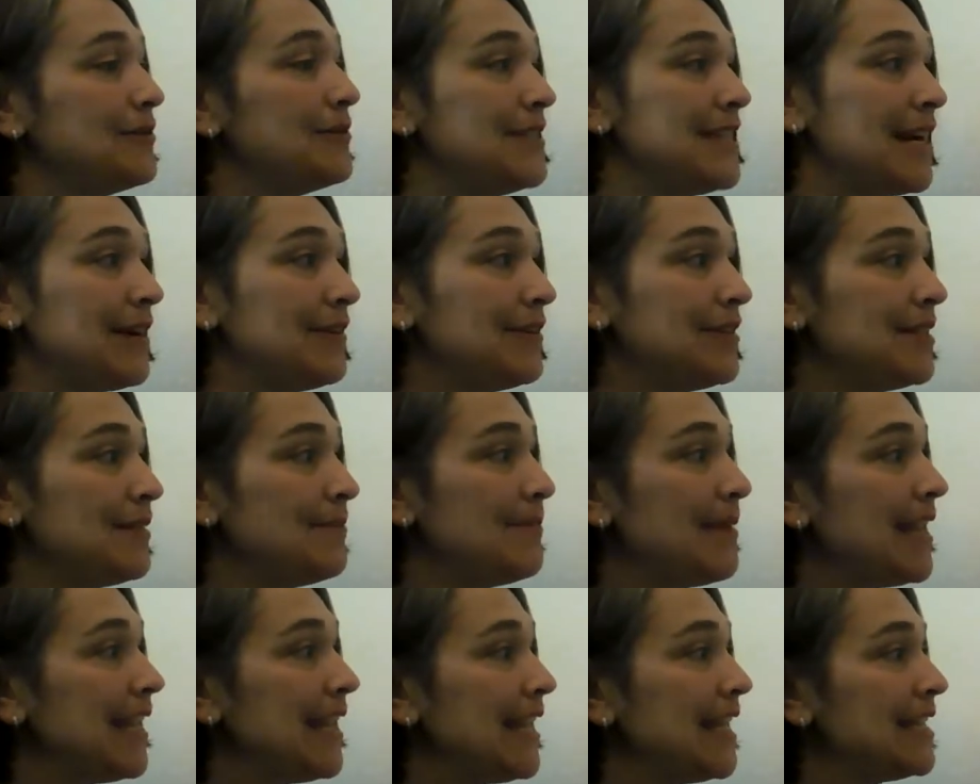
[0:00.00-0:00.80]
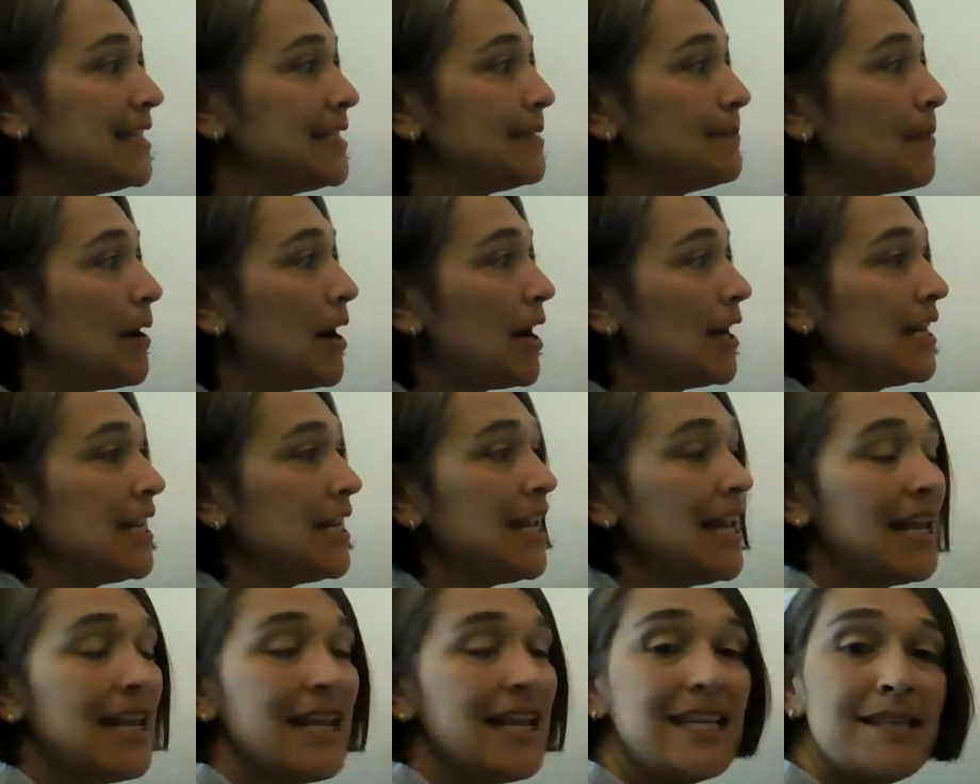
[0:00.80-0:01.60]
down to make his
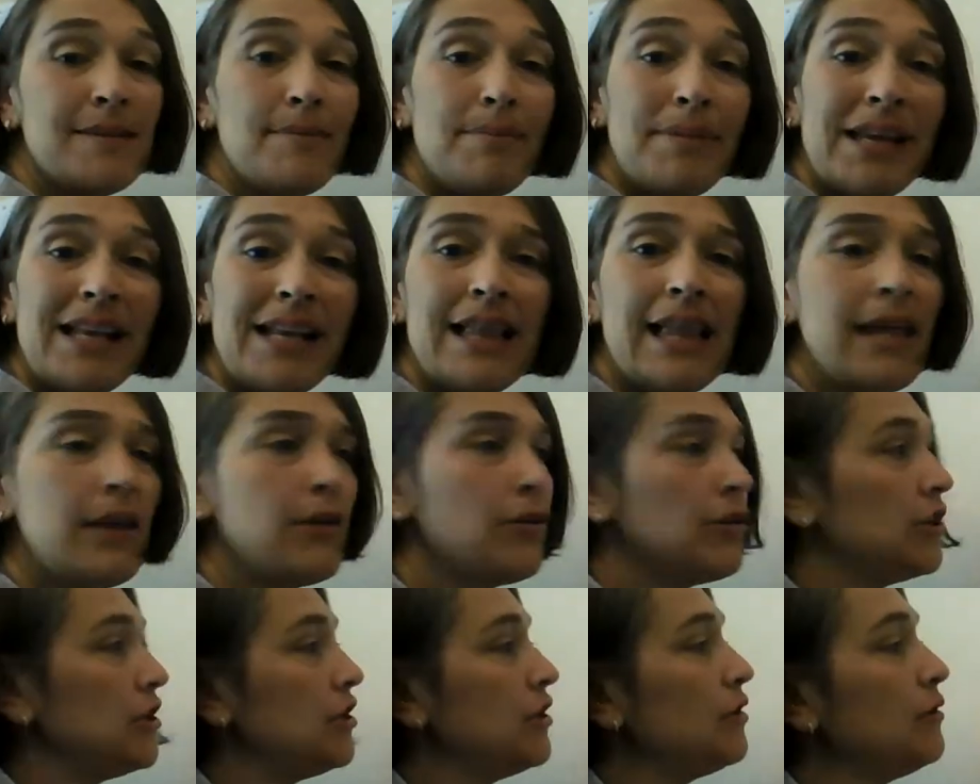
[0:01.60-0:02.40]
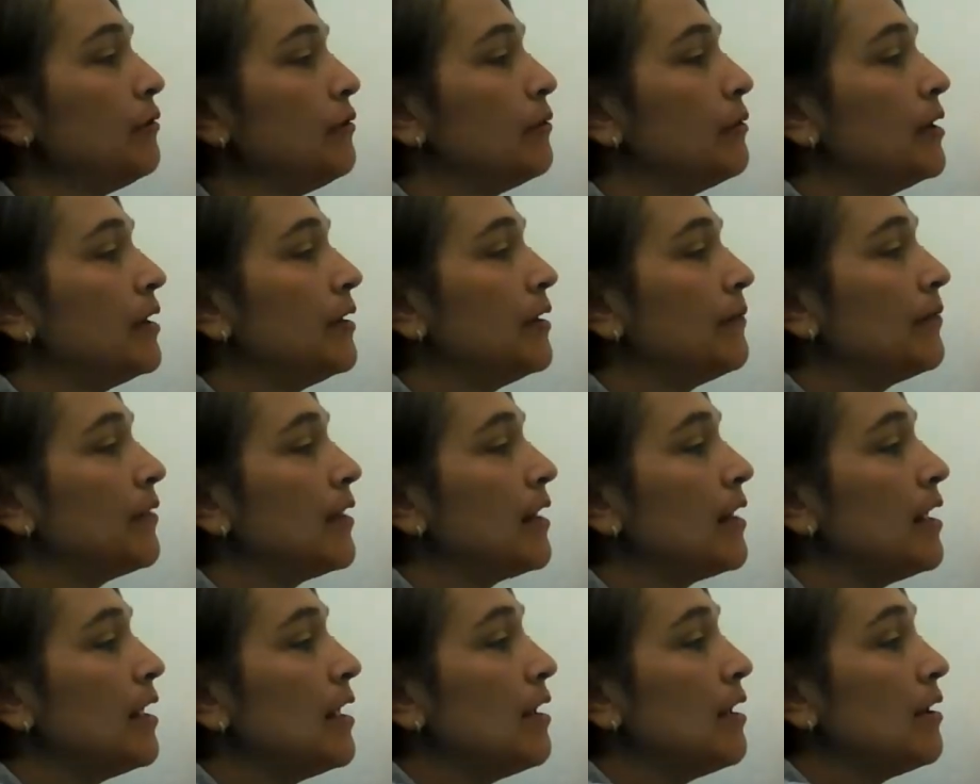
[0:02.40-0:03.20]
body, and it's a big letter U.
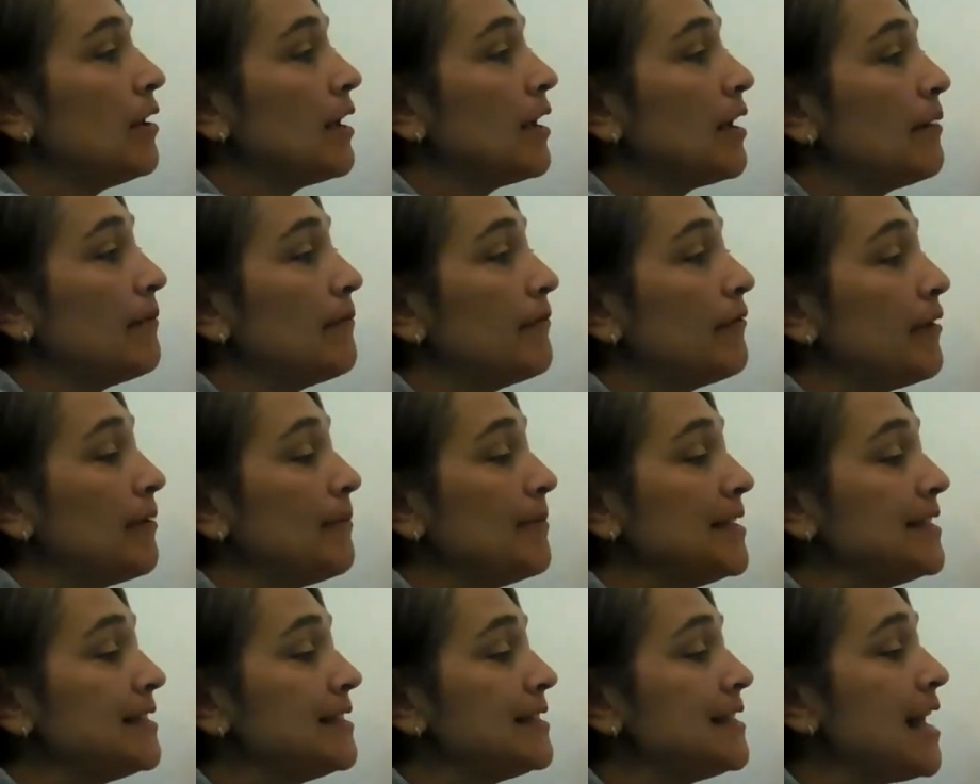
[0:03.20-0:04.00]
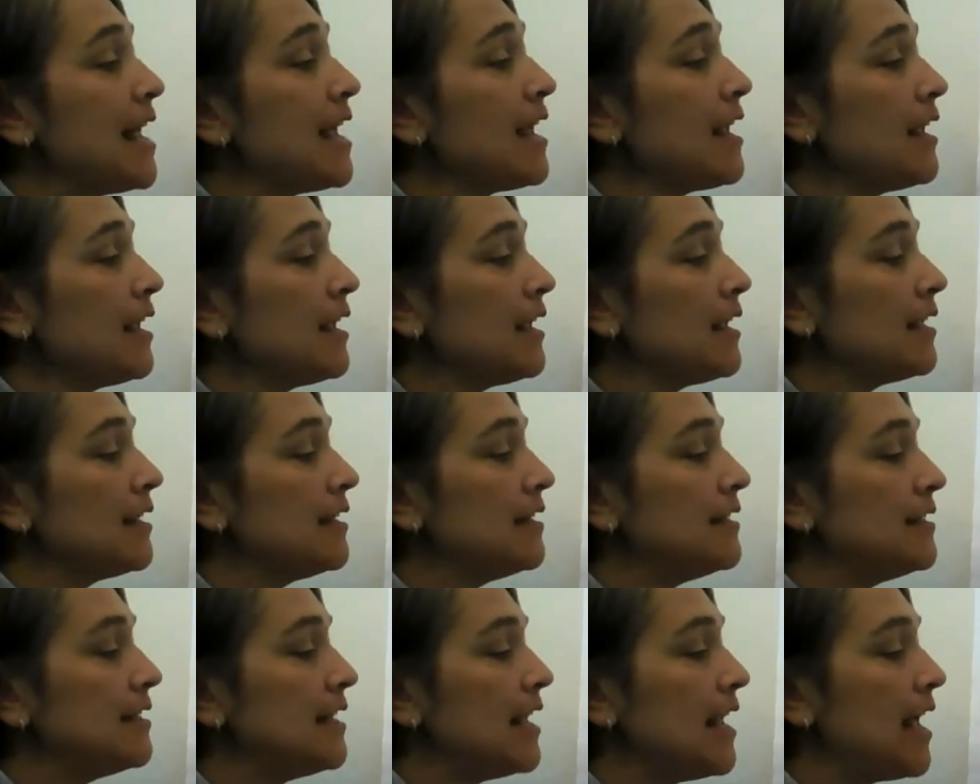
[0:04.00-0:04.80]
Come from his neck,
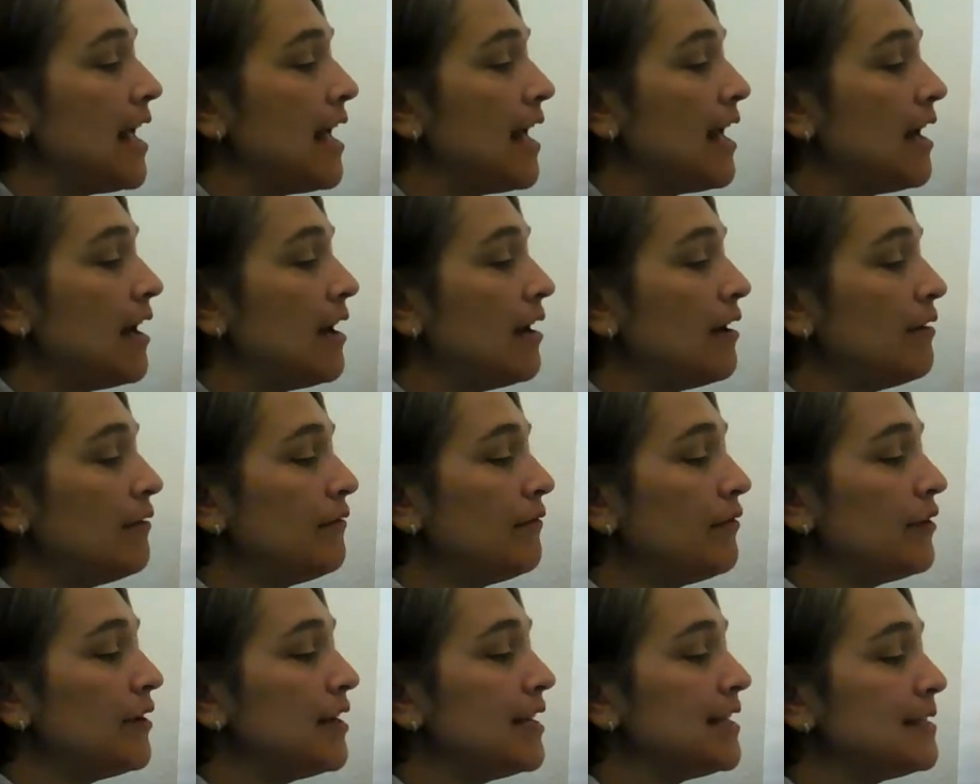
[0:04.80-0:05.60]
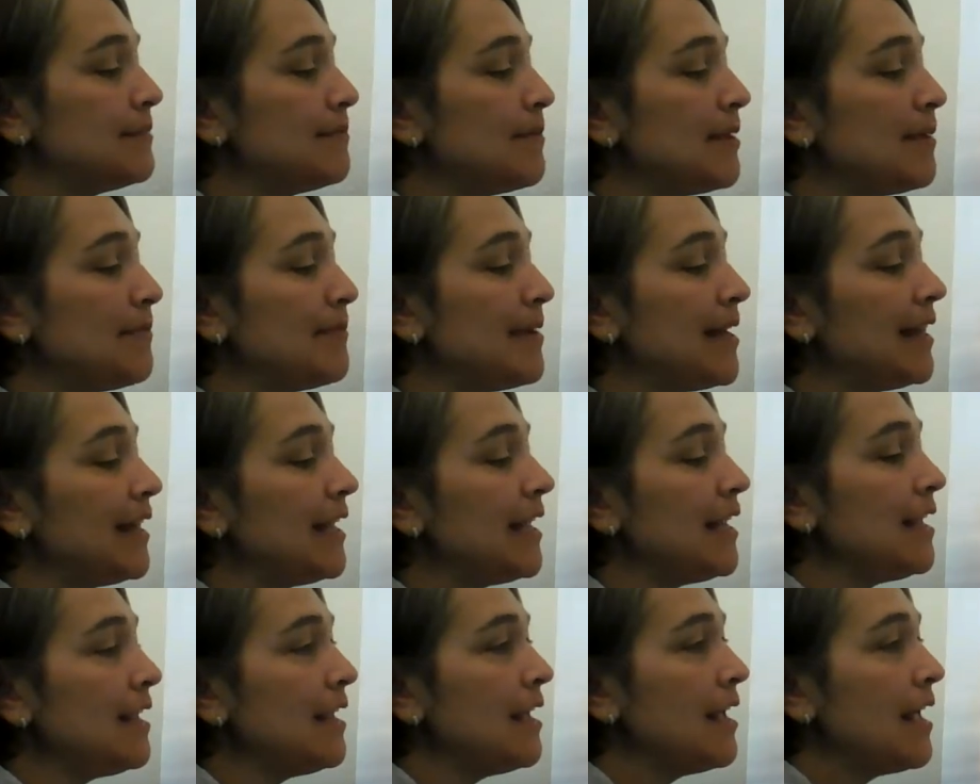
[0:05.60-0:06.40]
down for his big
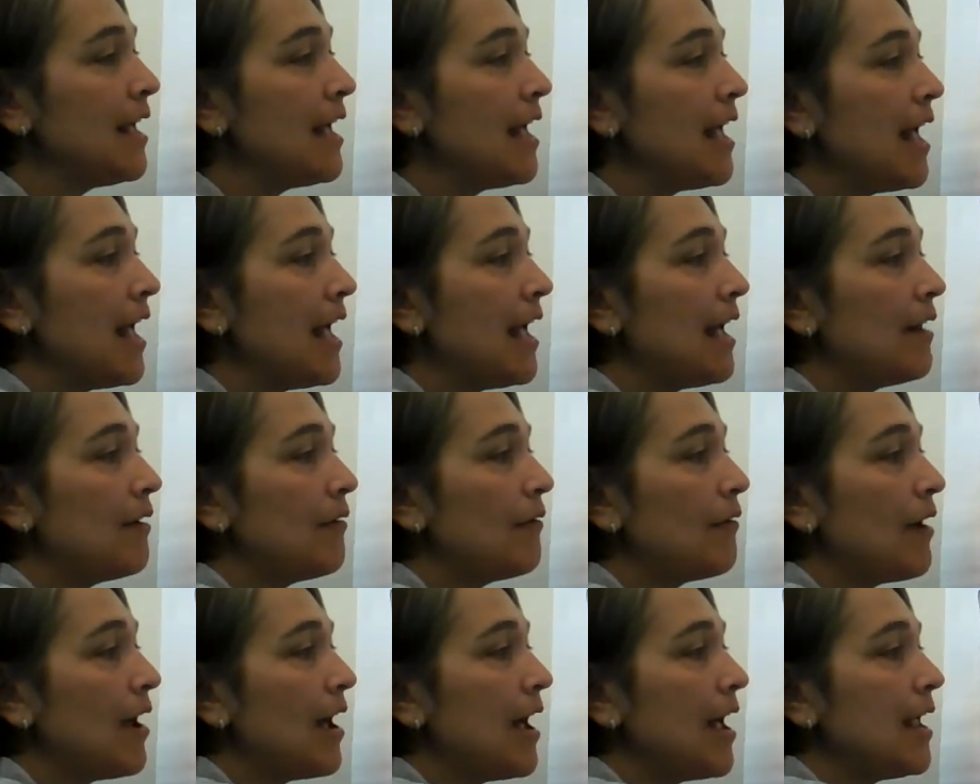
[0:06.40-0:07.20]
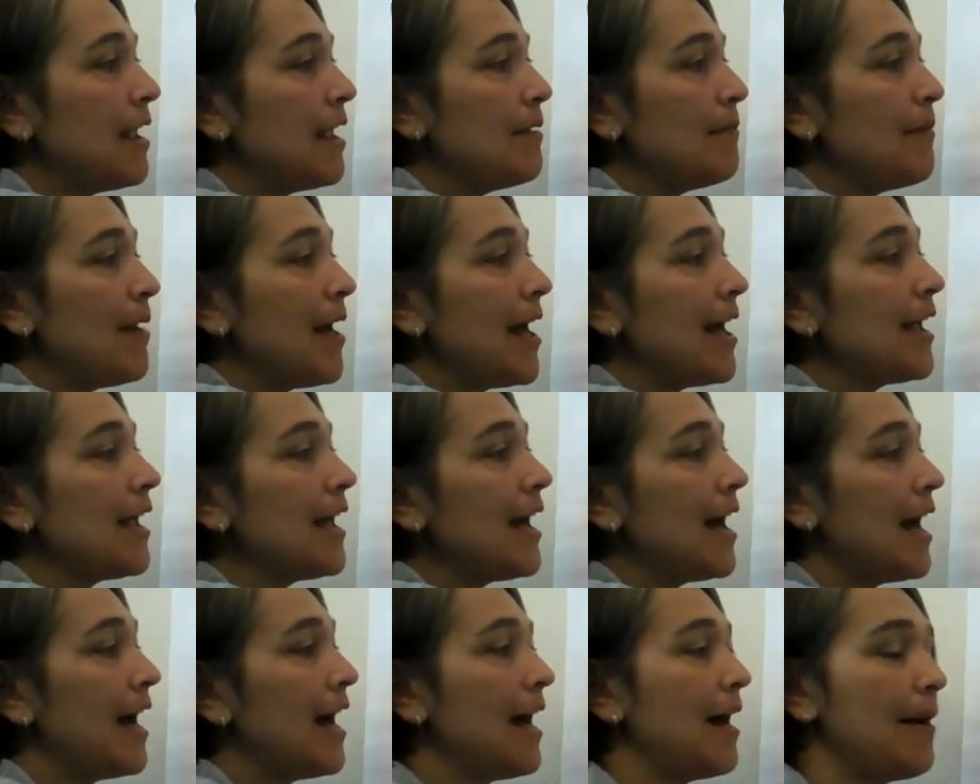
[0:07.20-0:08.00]
belly, and right
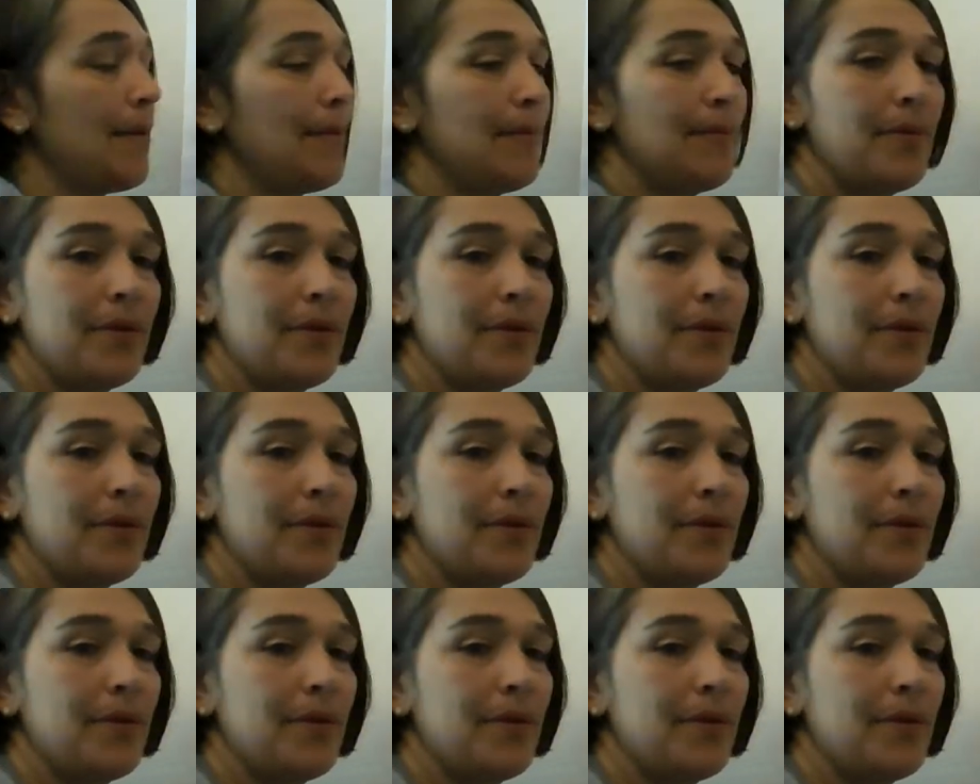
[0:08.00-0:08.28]
back up.